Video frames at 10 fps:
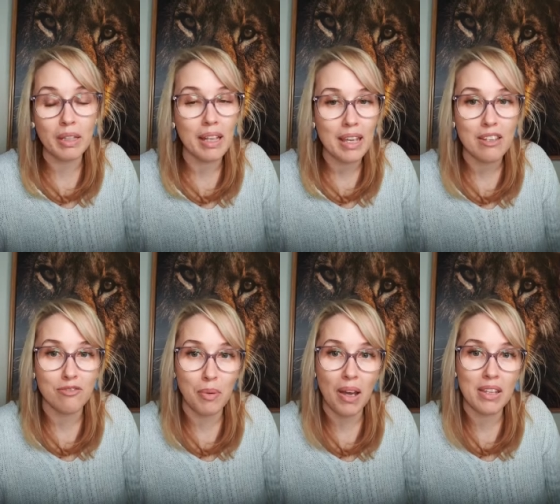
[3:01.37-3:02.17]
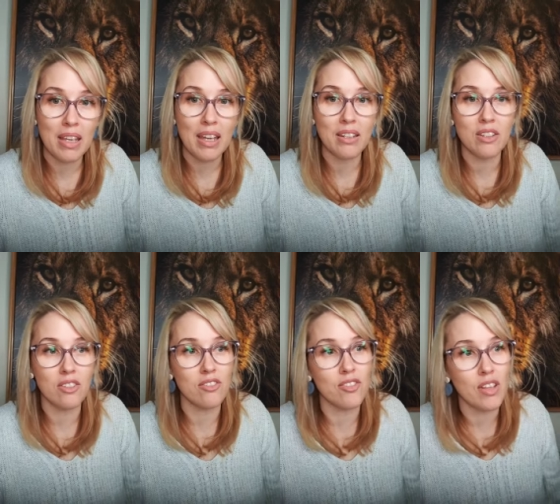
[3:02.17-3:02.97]
do believe by the
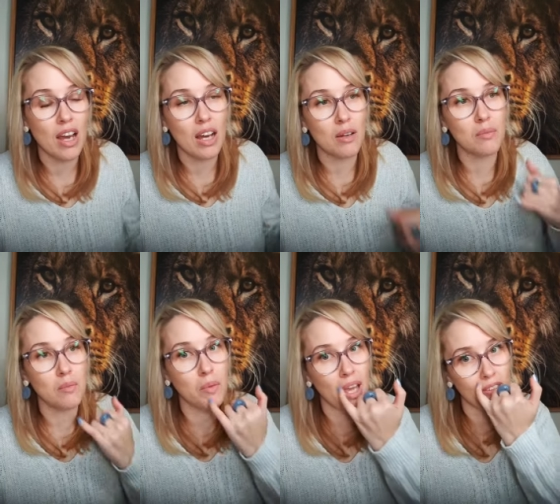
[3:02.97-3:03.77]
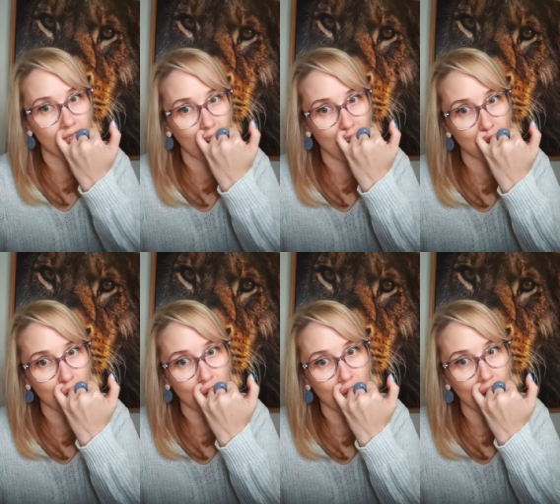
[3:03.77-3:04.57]
end of, um, we have
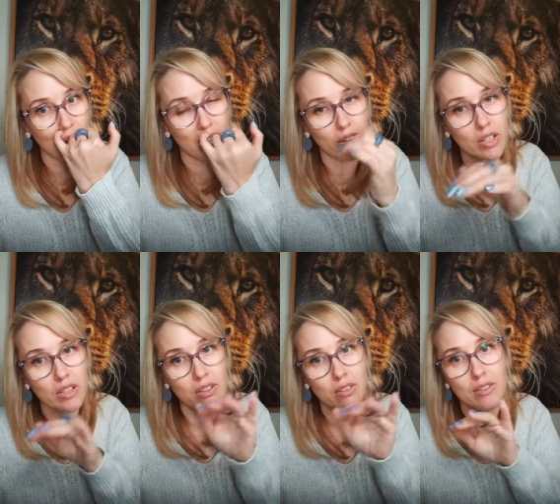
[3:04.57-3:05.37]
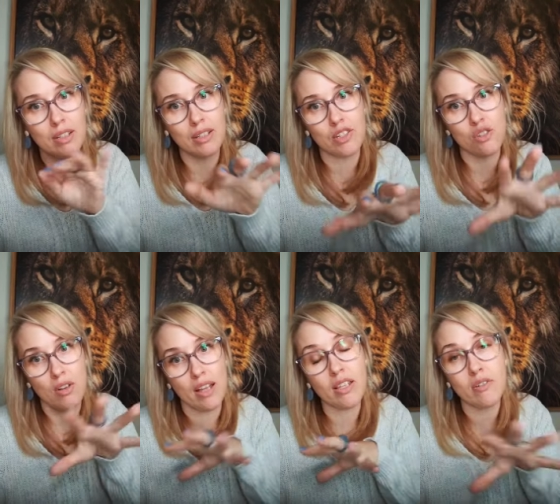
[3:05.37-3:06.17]
financial year here in, in
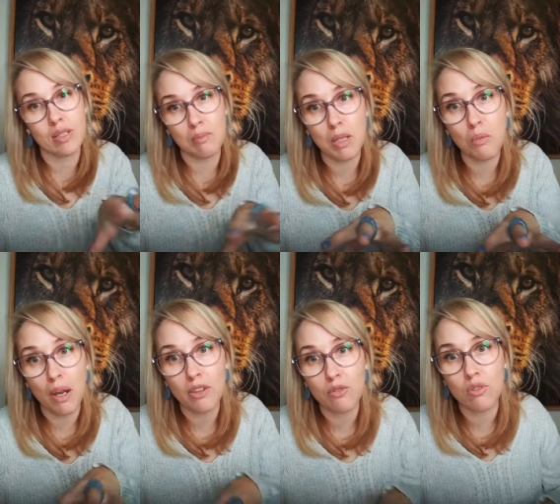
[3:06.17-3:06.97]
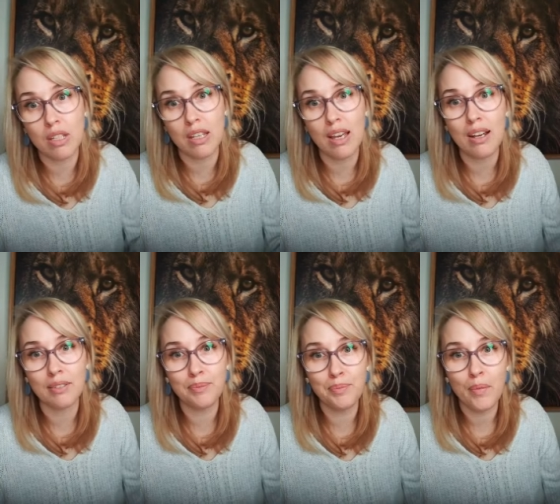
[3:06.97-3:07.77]
Australia is midway through the
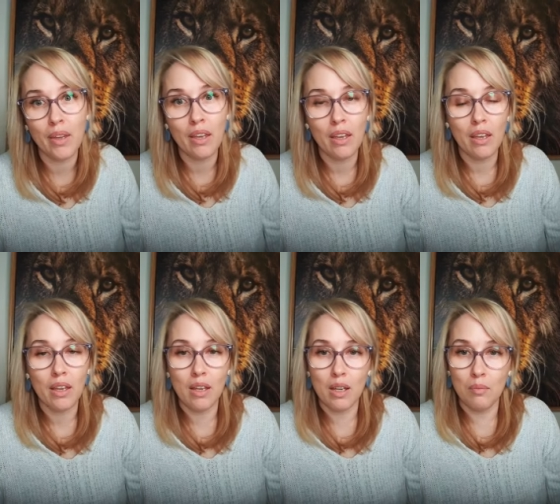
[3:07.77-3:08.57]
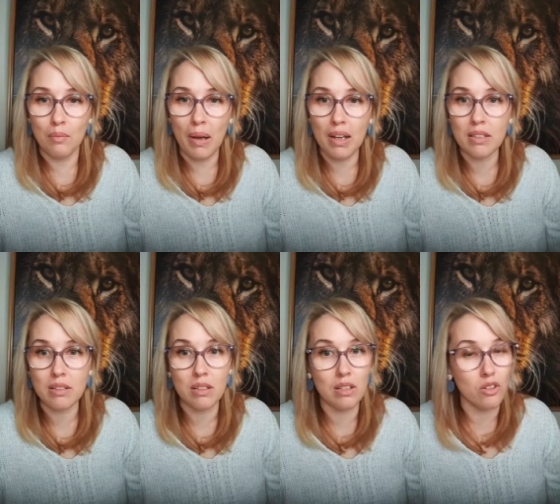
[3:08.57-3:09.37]
year.
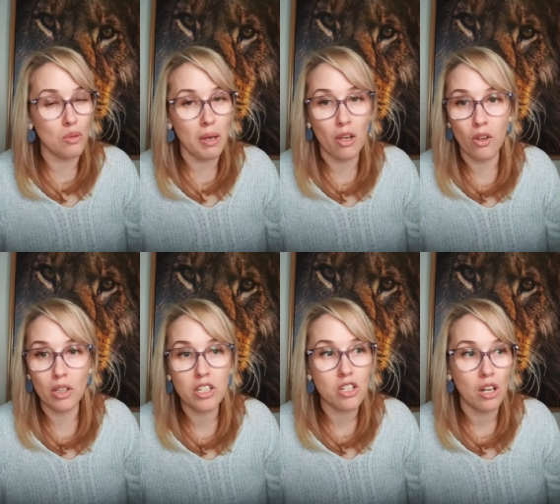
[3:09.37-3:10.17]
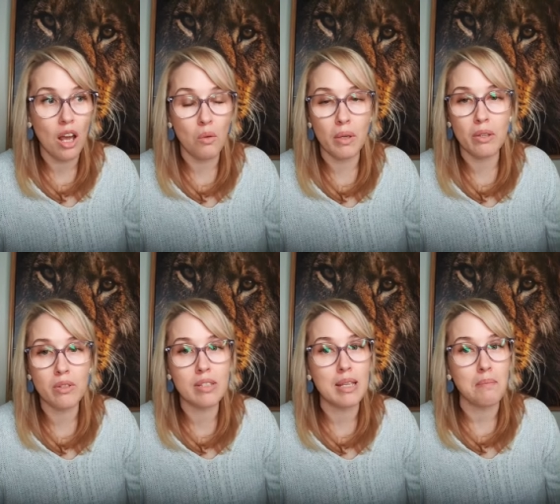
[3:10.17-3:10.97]
But you know, by early July,
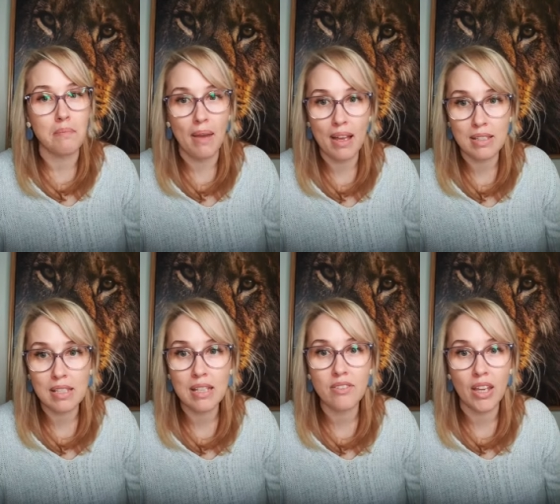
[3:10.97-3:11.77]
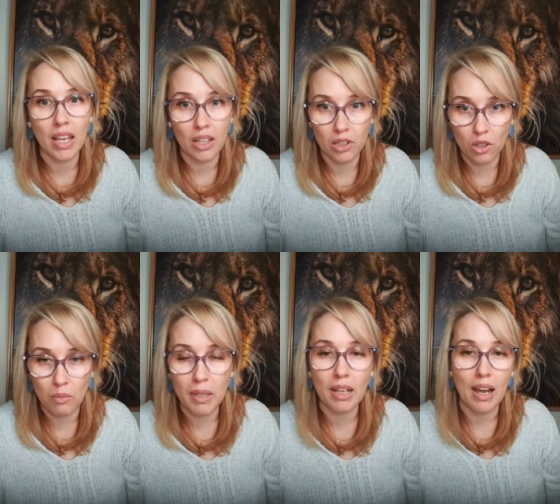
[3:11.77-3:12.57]
we could see massive
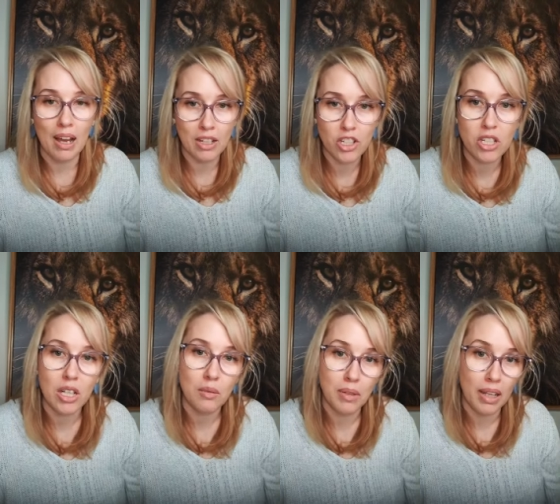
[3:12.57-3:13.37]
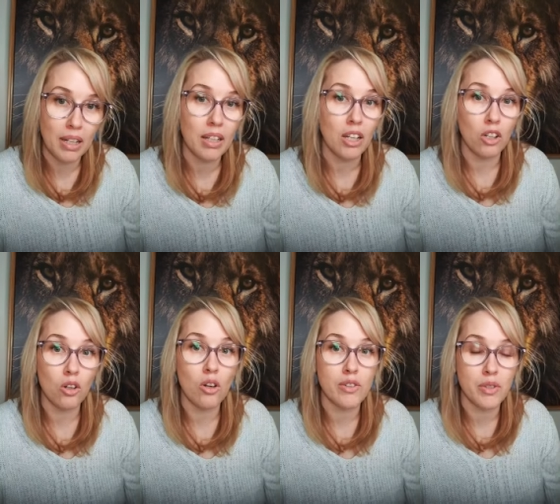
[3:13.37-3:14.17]
economic hardship hitting
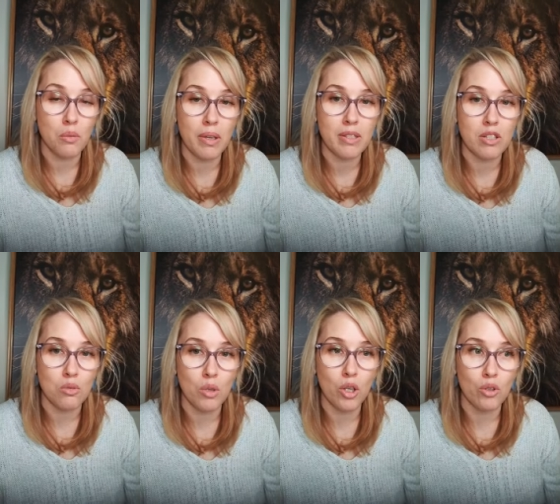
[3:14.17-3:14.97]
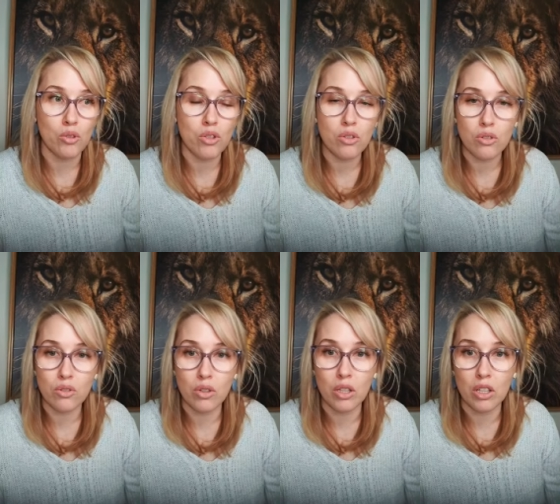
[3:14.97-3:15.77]
across the Western world